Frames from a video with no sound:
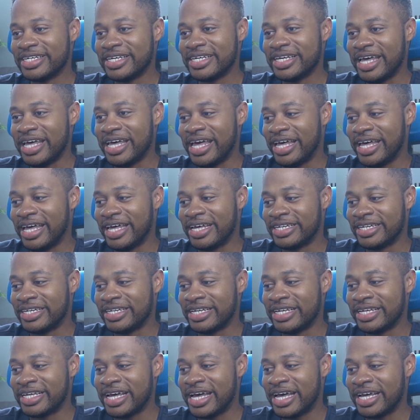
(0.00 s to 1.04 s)
and
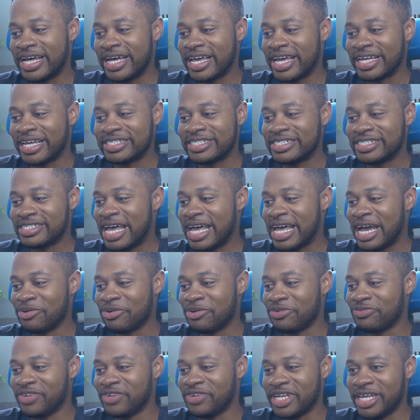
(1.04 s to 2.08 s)
I can see that
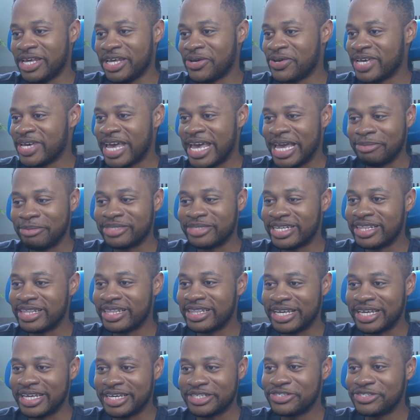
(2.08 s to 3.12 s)
with video games and
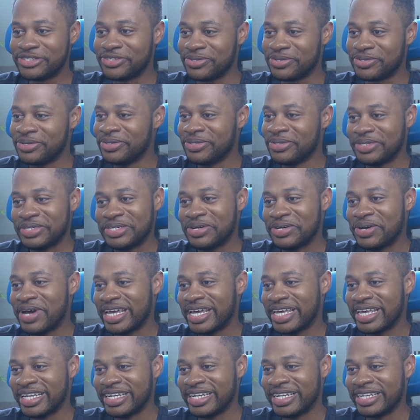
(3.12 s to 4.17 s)
things too. You know, I
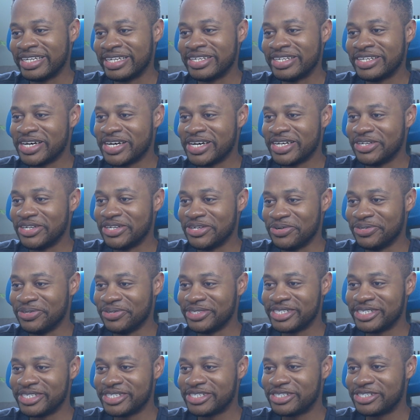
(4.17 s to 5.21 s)
can
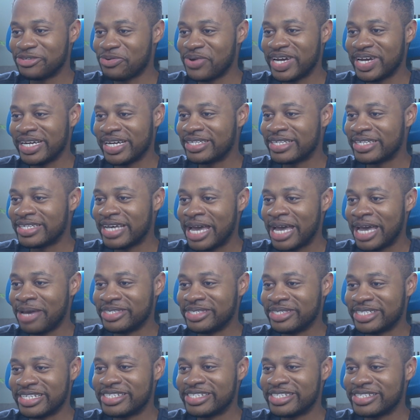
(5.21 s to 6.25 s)
lose 20
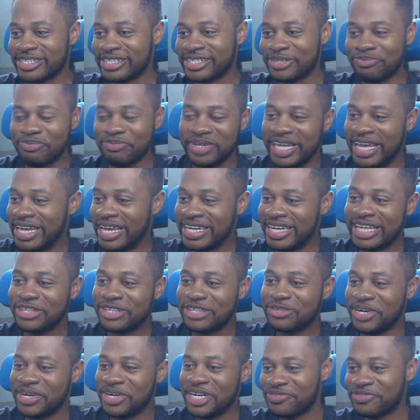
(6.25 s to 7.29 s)
times and still play that
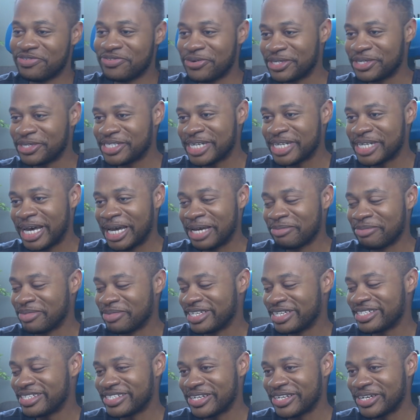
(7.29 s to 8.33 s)
21st
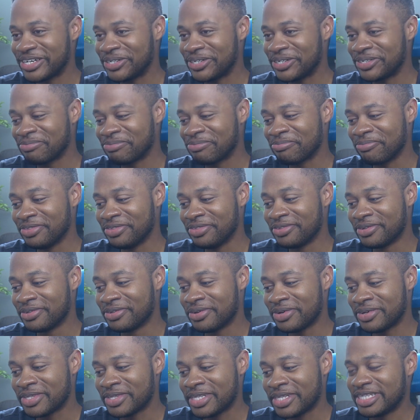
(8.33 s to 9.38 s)
time. So
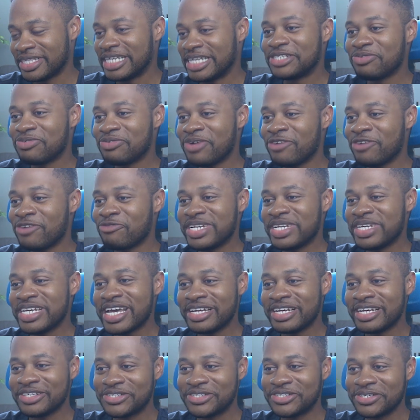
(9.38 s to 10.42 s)
that's why I've been
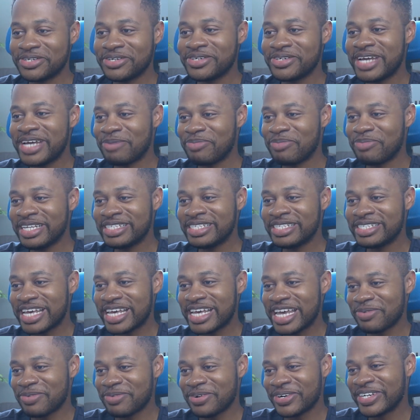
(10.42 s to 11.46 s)
getting so good at Beat
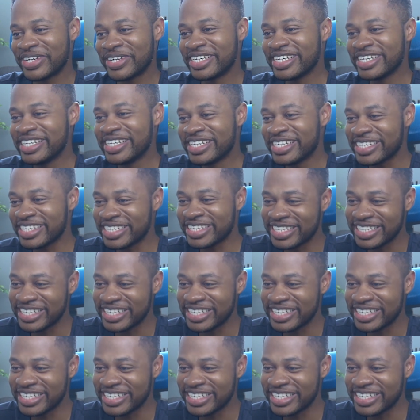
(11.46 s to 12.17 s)
Saber. yeah.